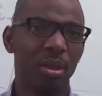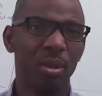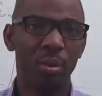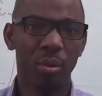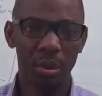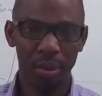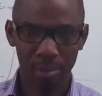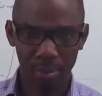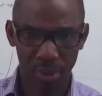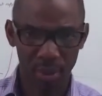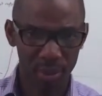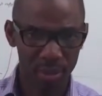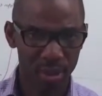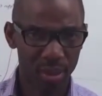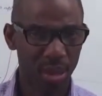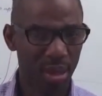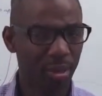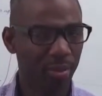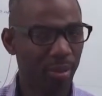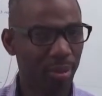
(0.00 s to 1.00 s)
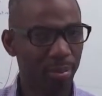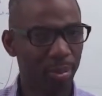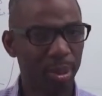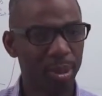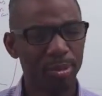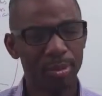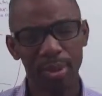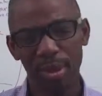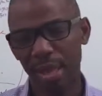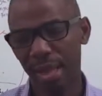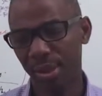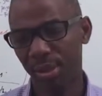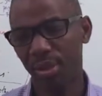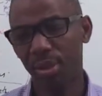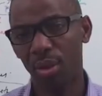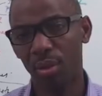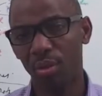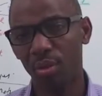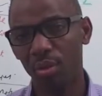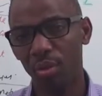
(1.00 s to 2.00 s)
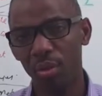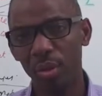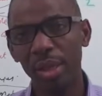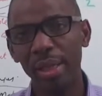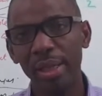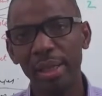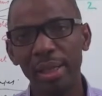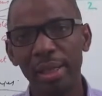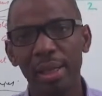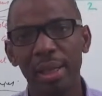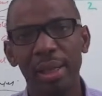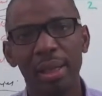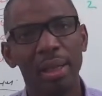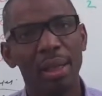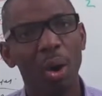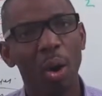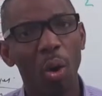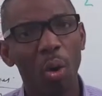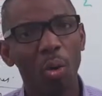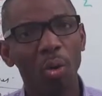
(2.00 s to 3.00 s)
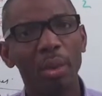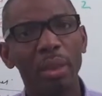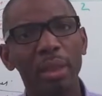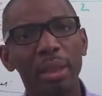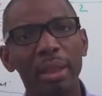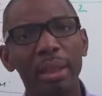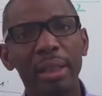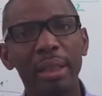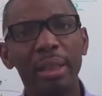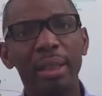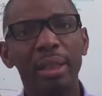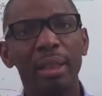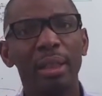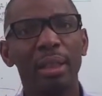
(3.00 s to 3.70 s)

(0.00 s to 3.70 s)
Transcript: But that's not really the only